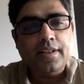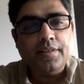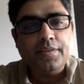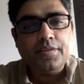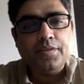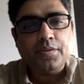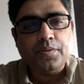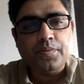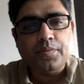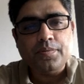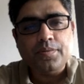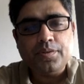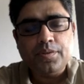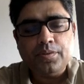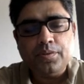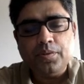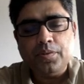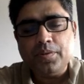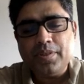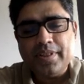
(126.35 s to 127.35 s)
So
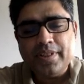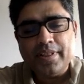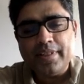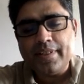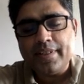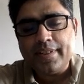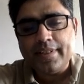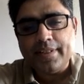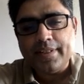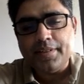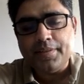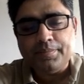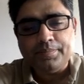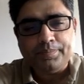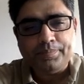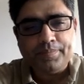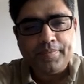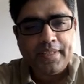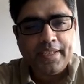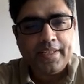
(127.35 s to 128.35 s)
don't just
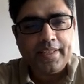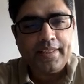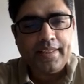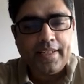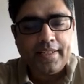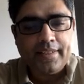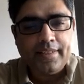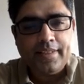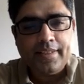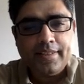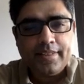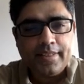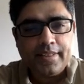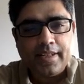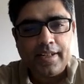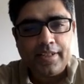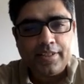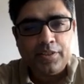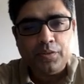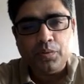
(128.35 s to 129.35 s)
think that these
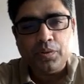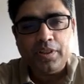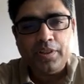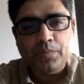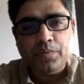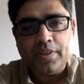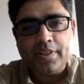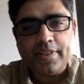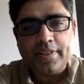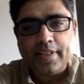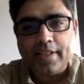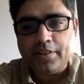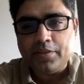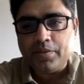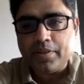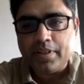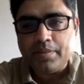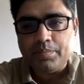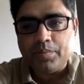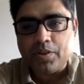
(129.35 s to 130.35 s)
are the only ones that you
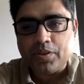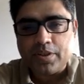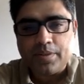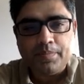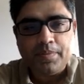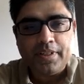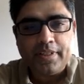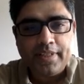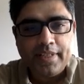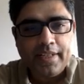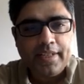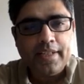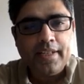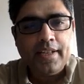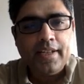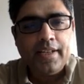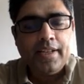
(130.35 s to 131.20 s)
can possibly take.